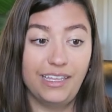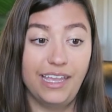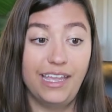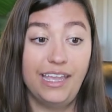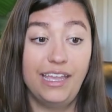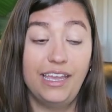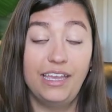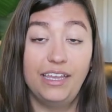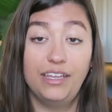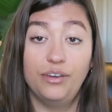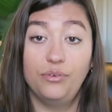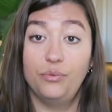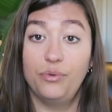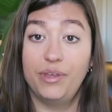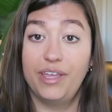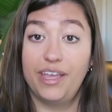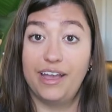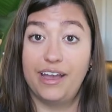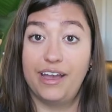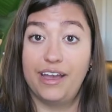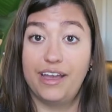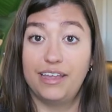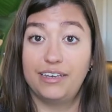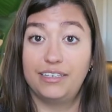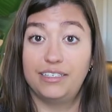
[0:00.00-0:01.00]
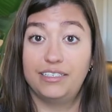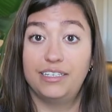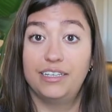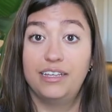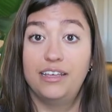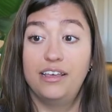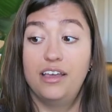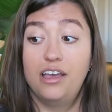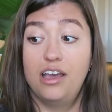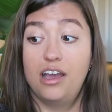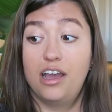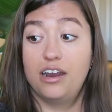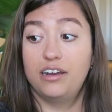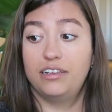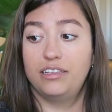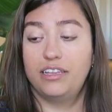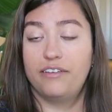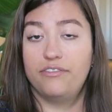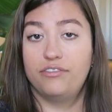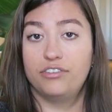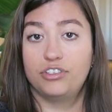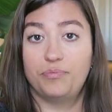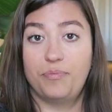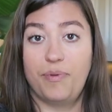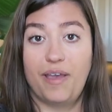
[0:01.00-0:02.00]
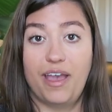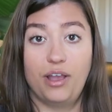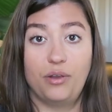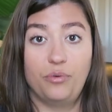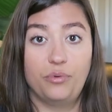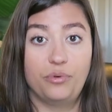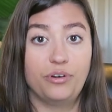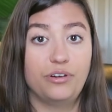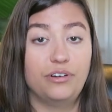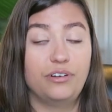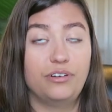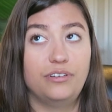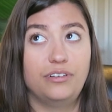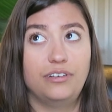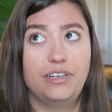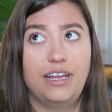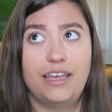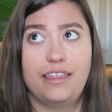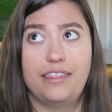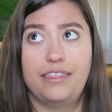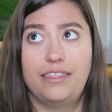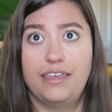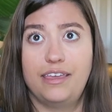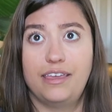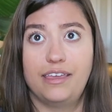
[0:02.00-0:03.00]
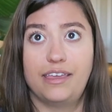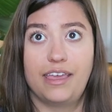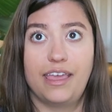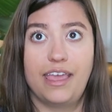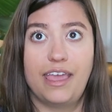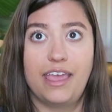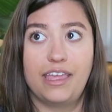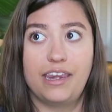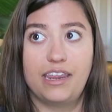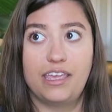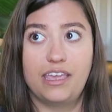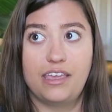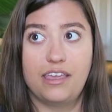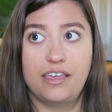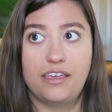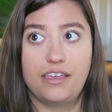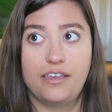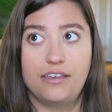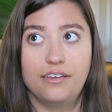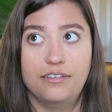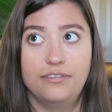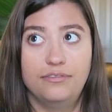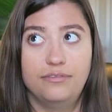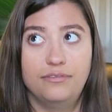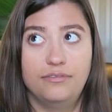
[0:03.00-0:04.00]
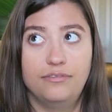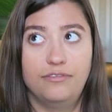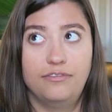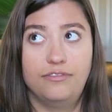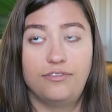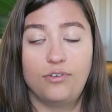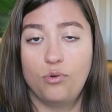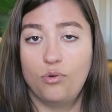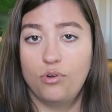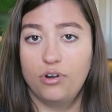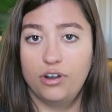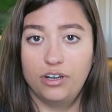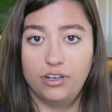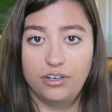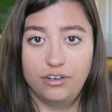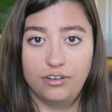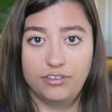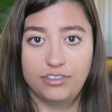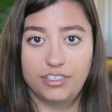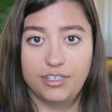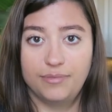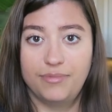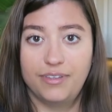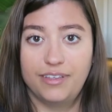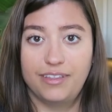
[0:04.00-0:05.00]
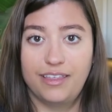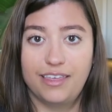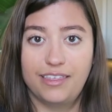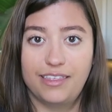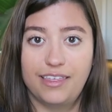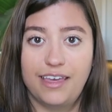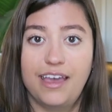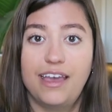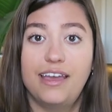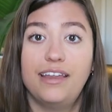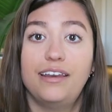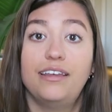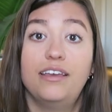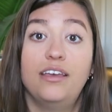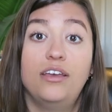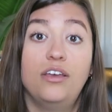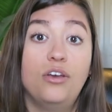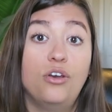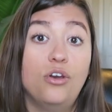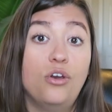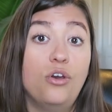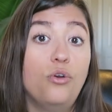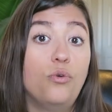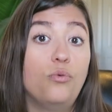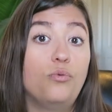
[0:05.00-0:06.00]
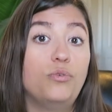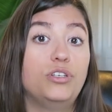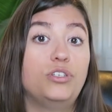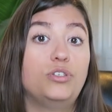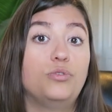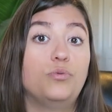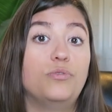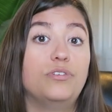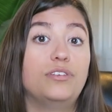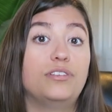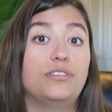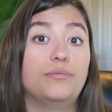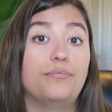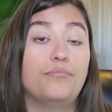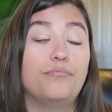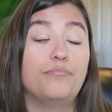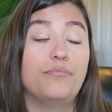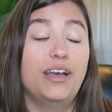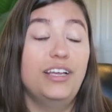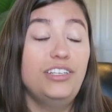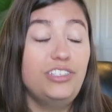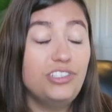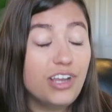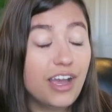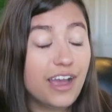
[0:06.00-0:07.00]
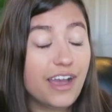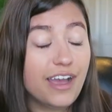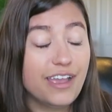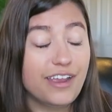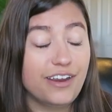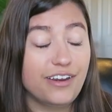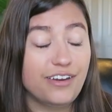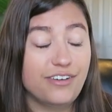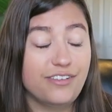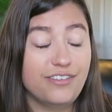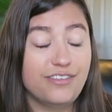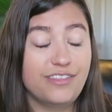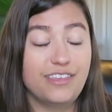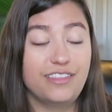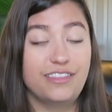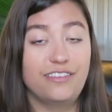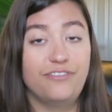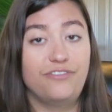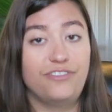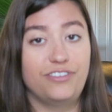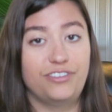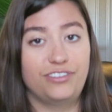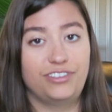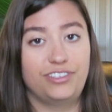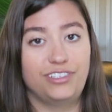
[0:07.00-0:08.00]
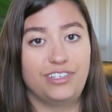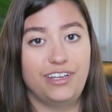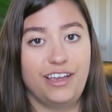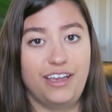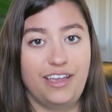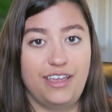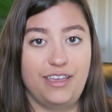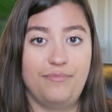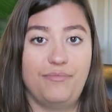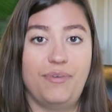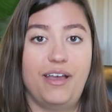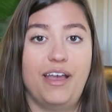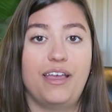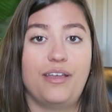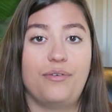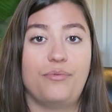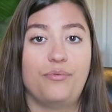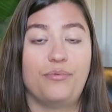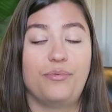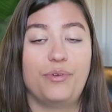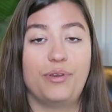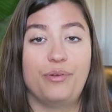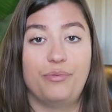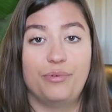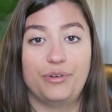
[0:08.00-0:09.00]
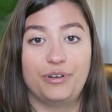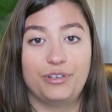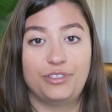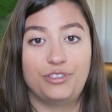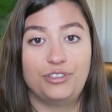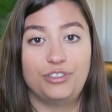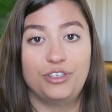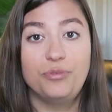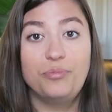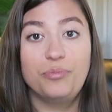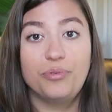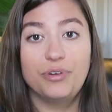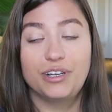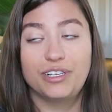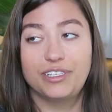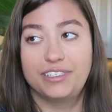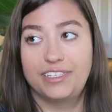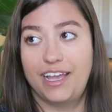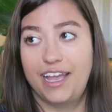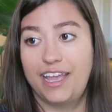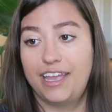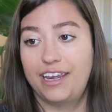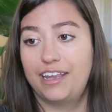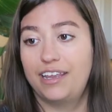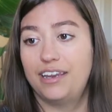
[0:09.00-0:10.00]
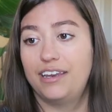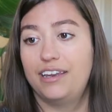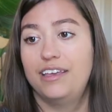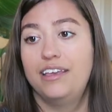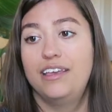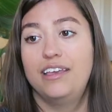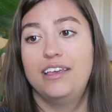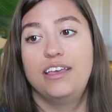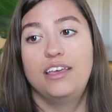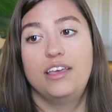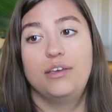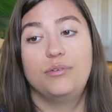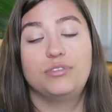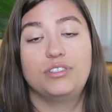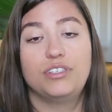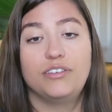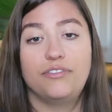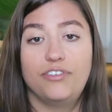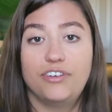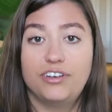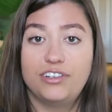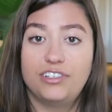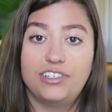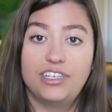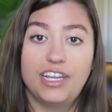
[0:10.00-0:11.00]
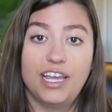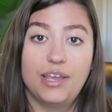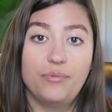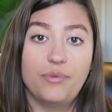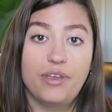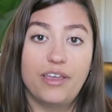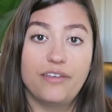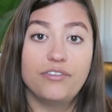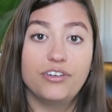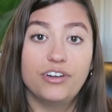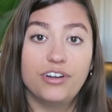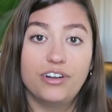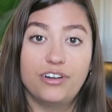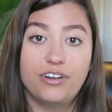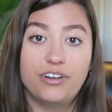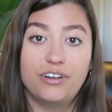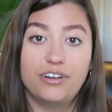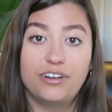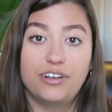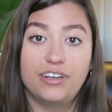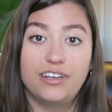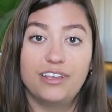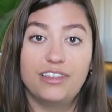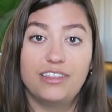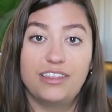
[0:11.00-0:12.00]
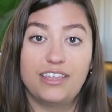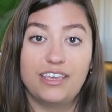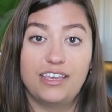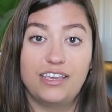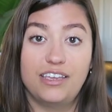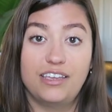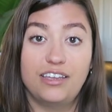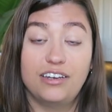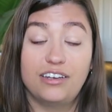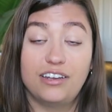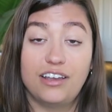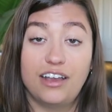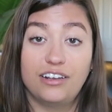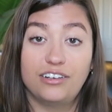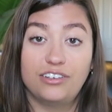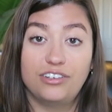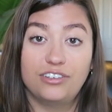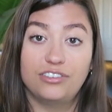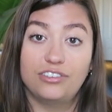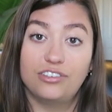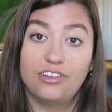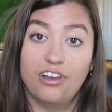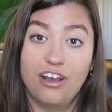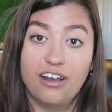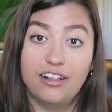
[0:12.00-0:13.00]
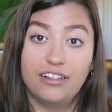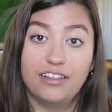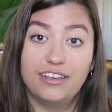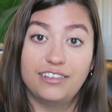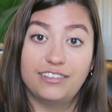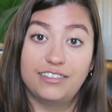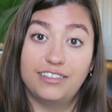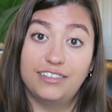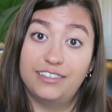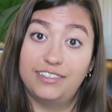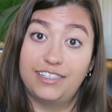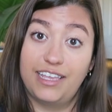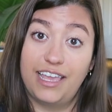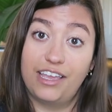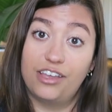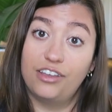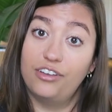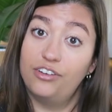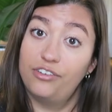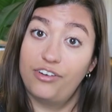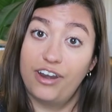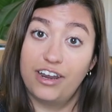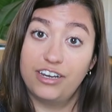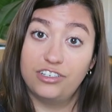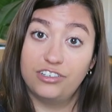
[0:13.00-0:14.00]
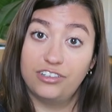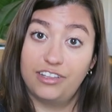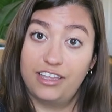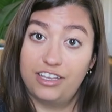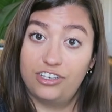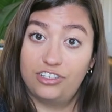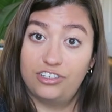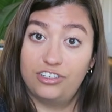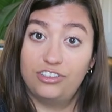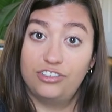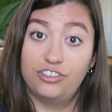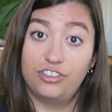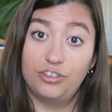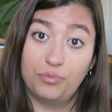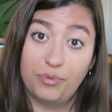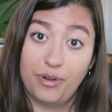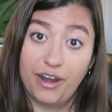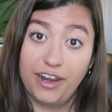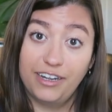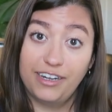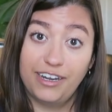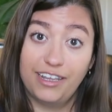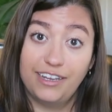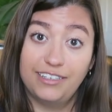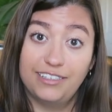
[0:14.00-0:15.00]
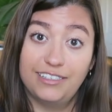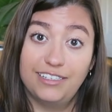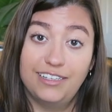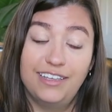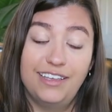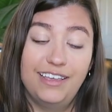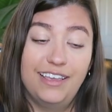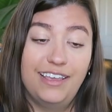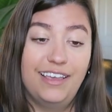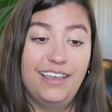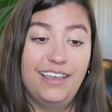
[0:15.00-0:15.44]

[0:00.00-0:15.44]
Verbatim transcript: And we got our levels back were, I think, eighty-four or something like that, which was much higher than the first time. I, we were super excited. It was the first time we ever heard the doctors call us and say, "Congratulations, you're pregnant."